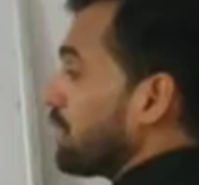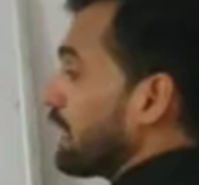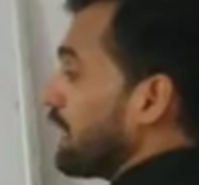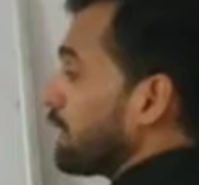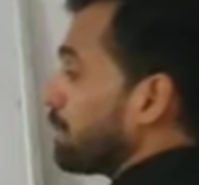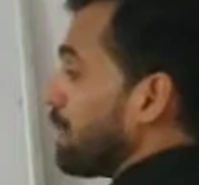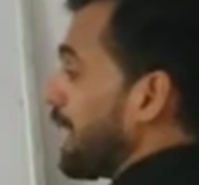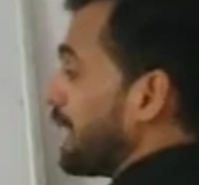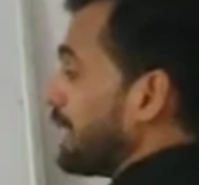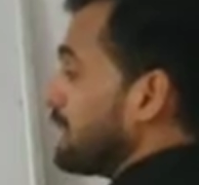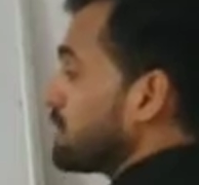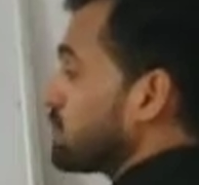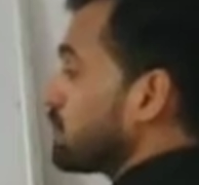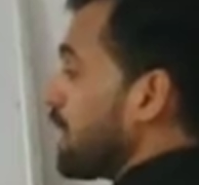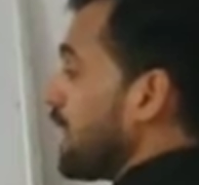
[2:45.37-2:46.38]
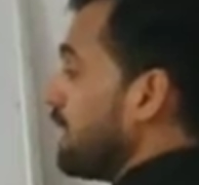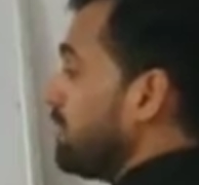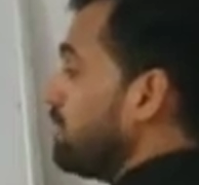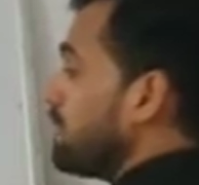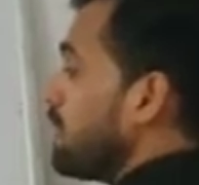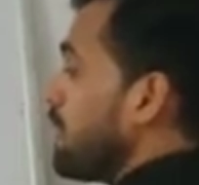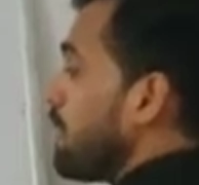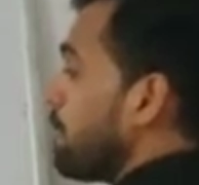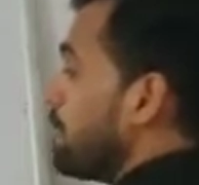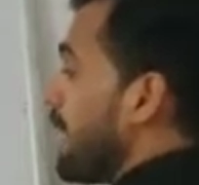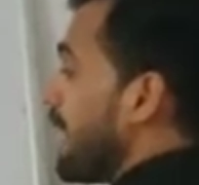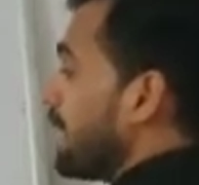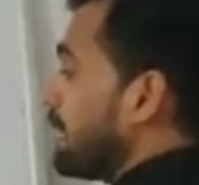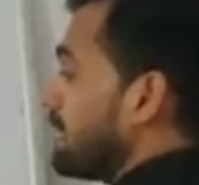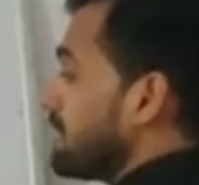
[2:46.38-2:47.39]
get minus 5.
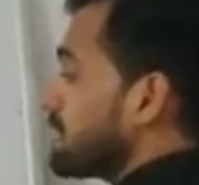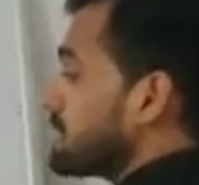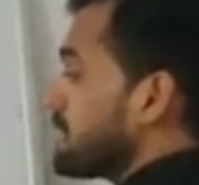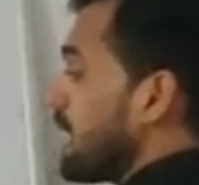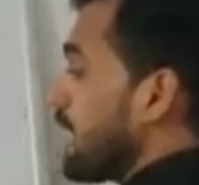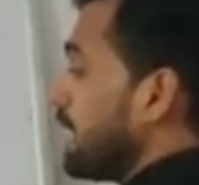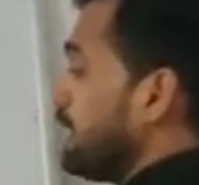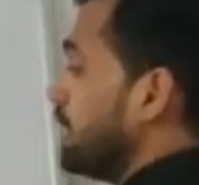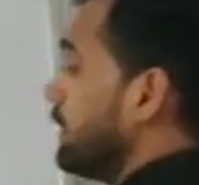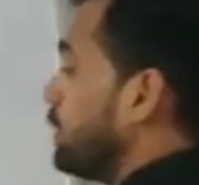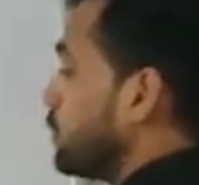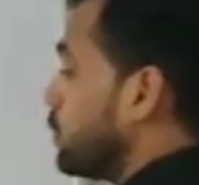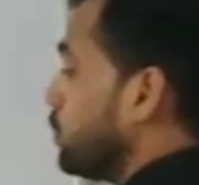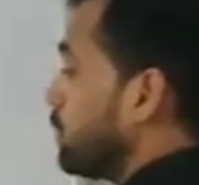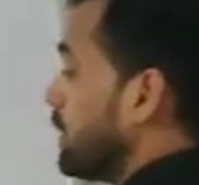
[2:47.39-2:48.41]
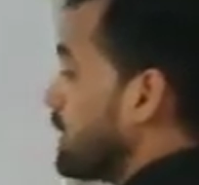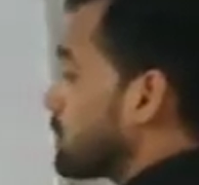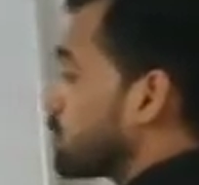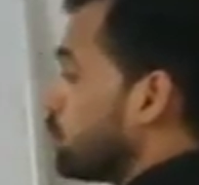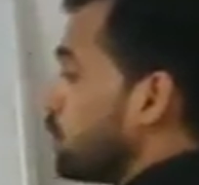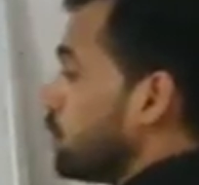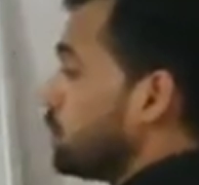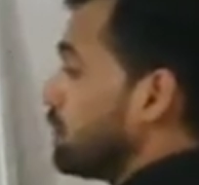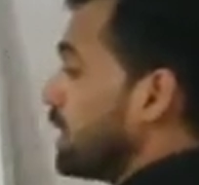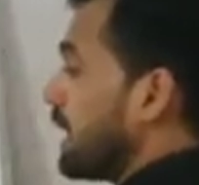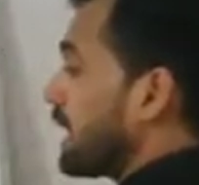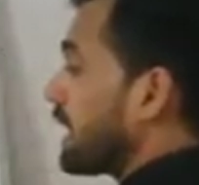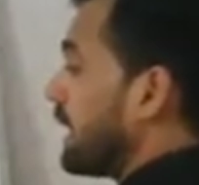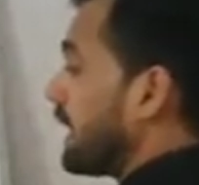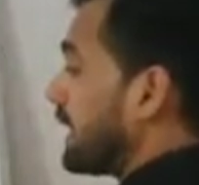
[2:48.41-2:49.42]
Minus 9 into plus 4 we
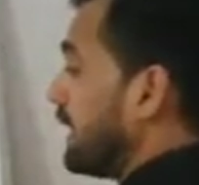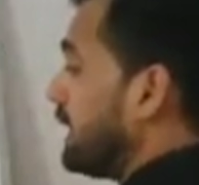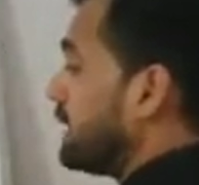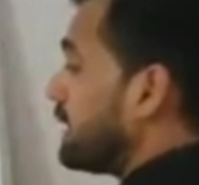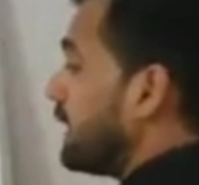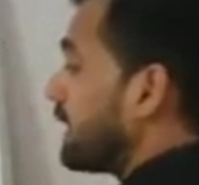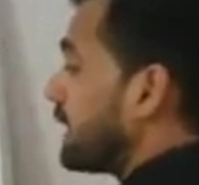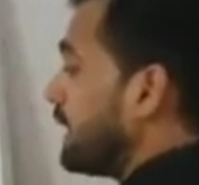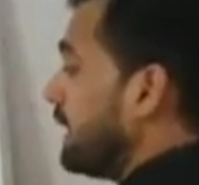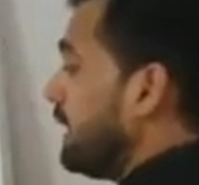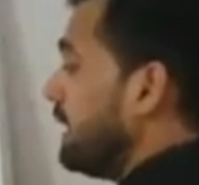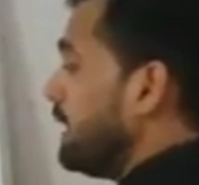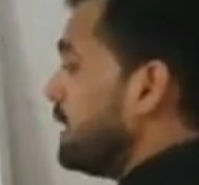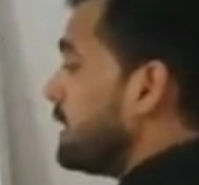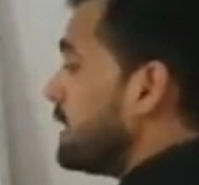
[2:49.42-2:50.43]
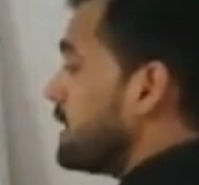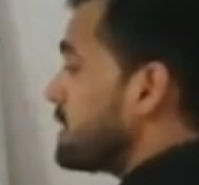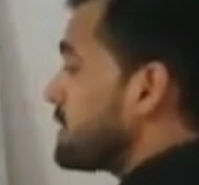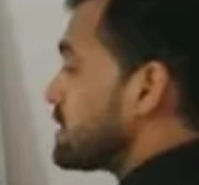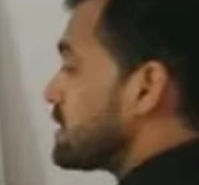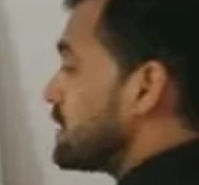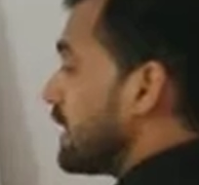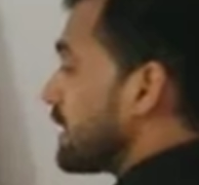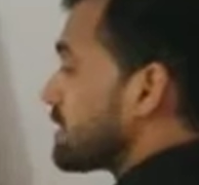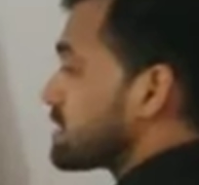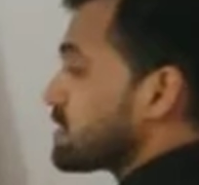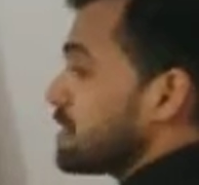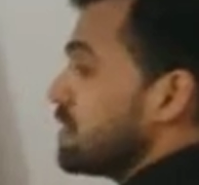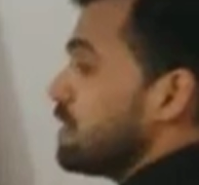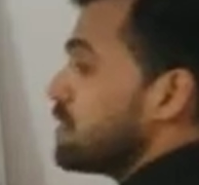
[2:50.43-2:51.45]
are getting 36.
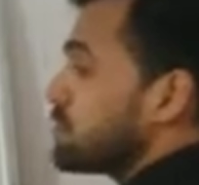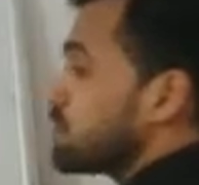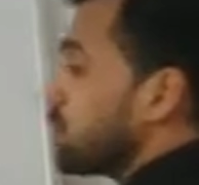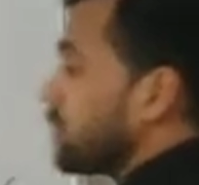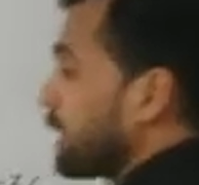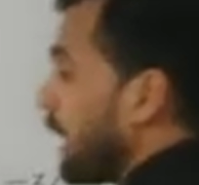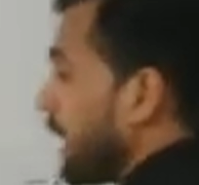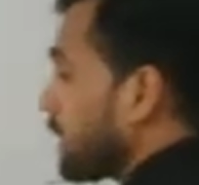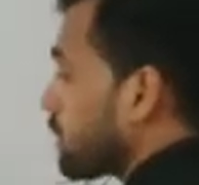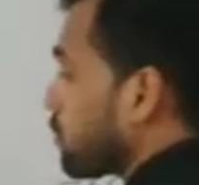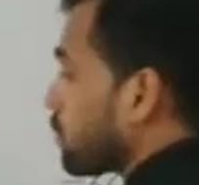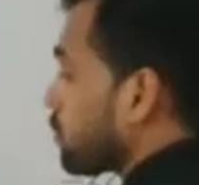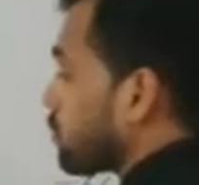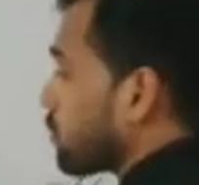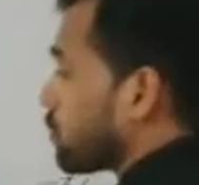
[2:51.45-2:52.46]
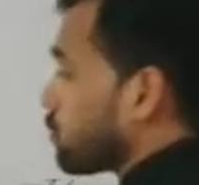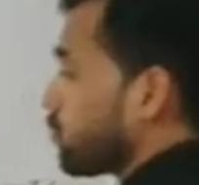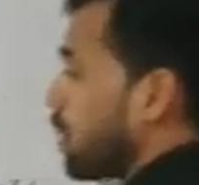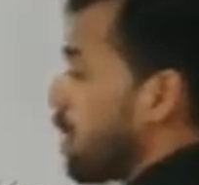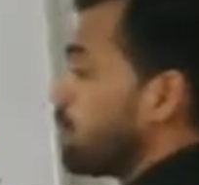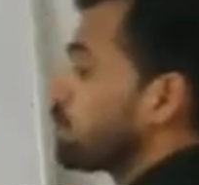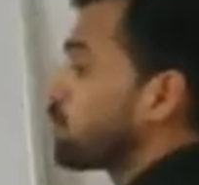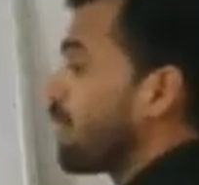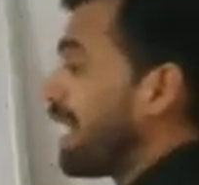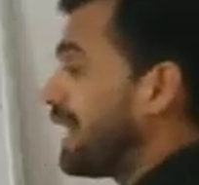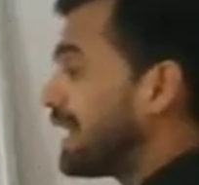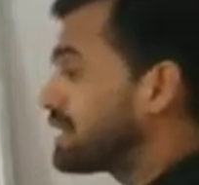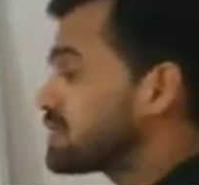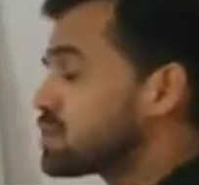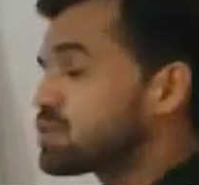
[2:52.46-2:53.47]
So take from
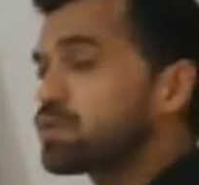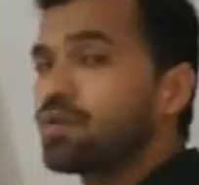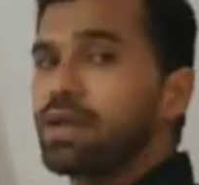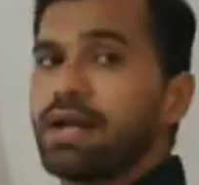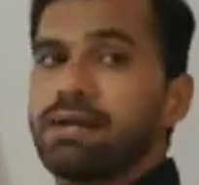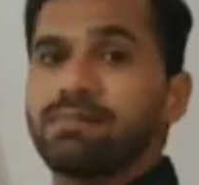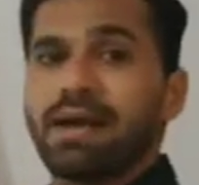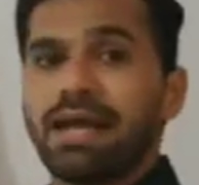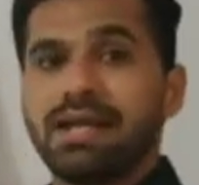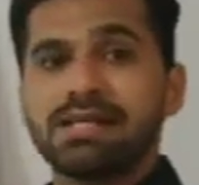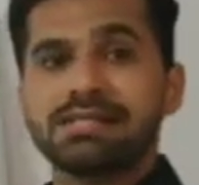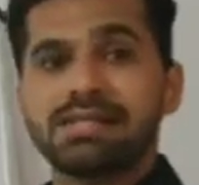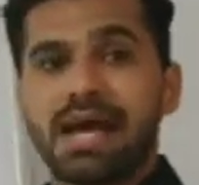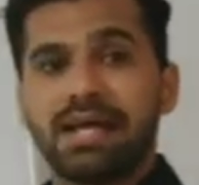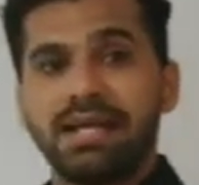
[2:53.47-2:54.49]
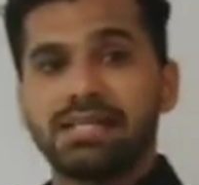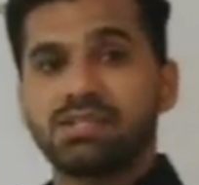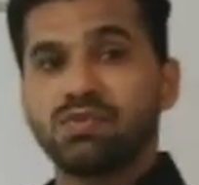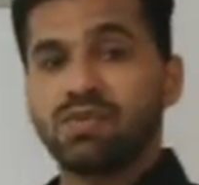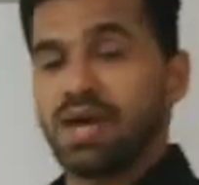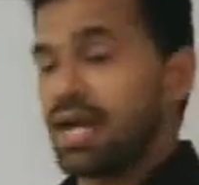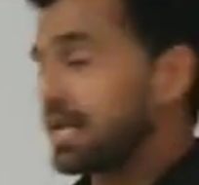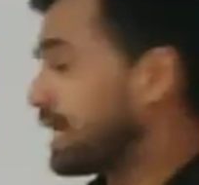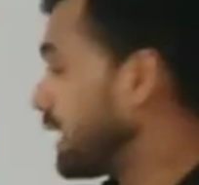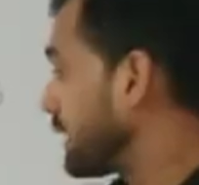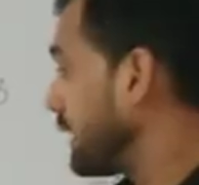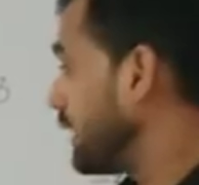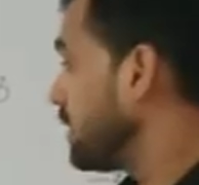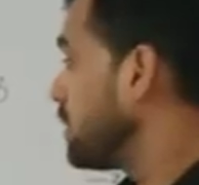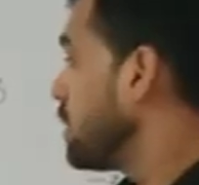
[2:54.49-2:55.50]
12x square and minus 9x we are
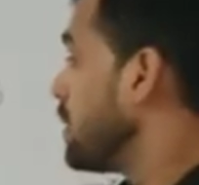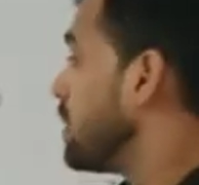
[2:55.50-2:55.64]
getting